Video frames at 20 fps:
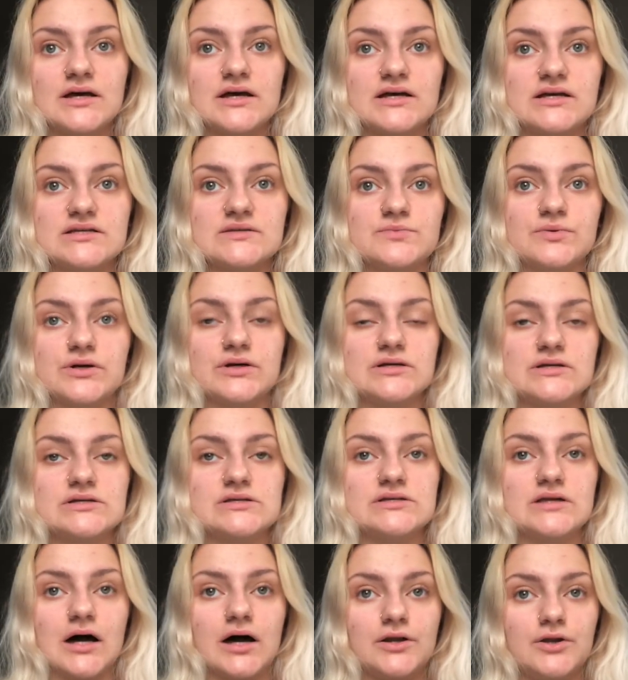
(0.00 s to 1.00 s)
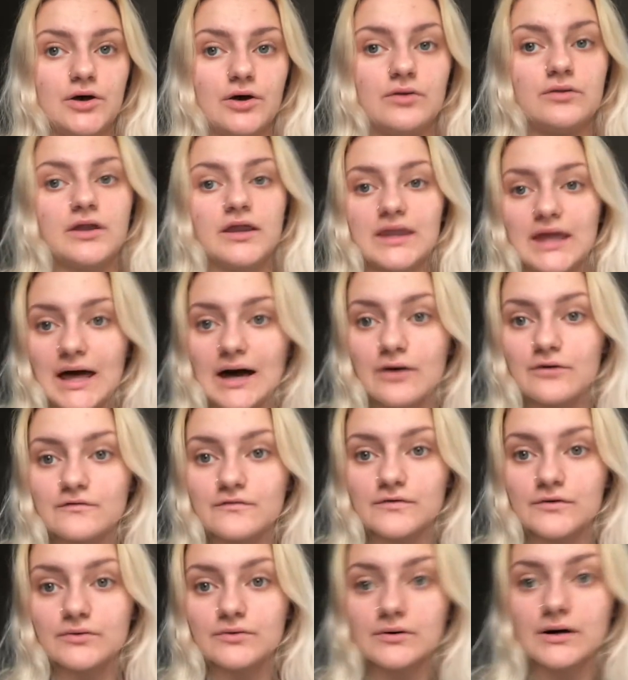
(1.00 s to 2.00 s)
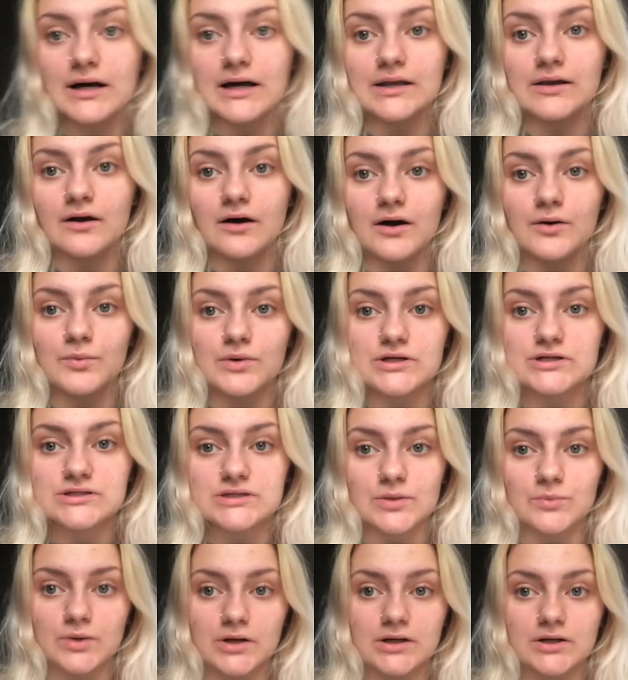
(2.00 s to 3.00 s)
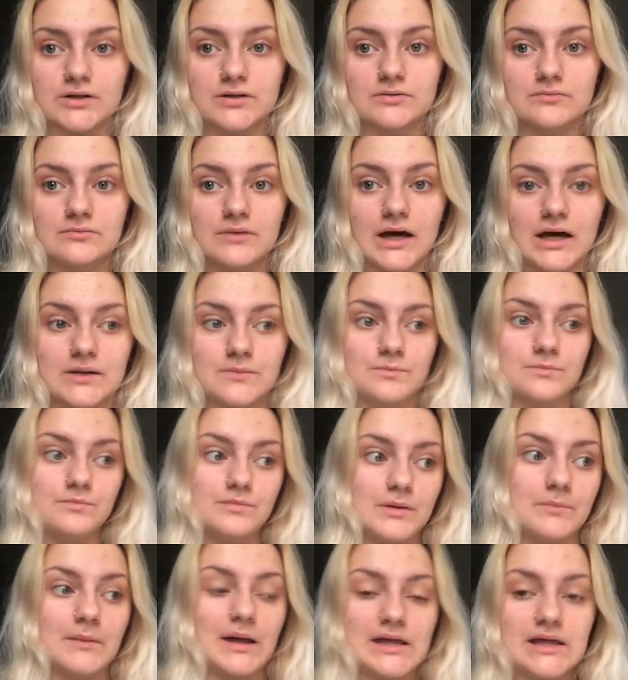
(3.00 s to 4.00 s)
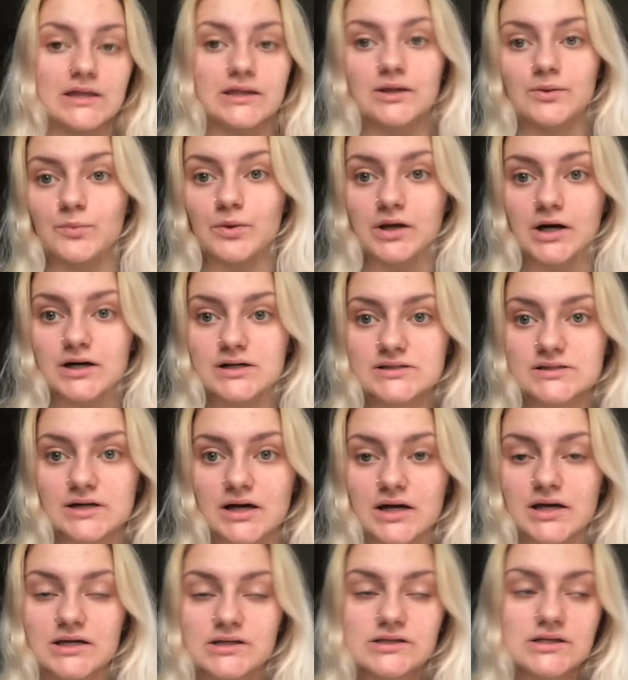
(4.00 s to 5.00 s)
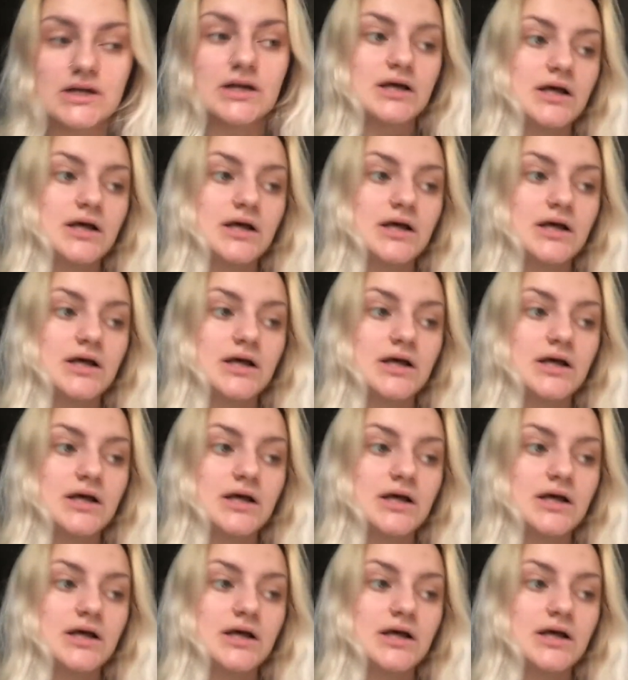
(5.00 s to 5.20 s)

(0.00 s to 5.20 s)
is because I know that they're helpful and I wish someone had been making them when I started.